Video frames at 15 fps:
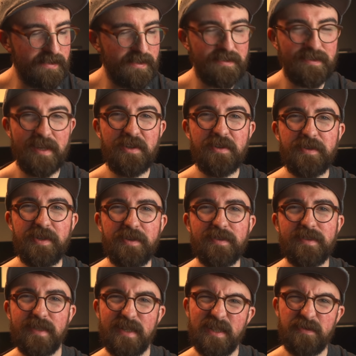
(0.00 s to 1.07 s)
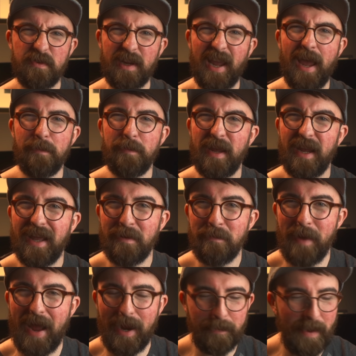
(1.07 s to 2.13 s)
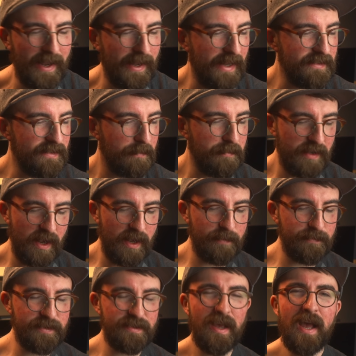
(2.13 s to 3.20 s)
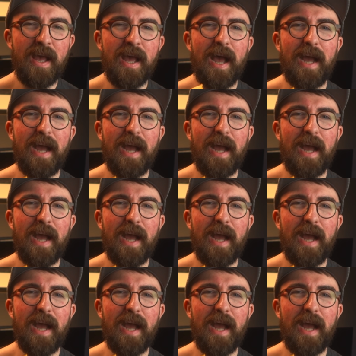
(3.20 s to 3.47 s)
because I do use these for camping and backpacking sometimes,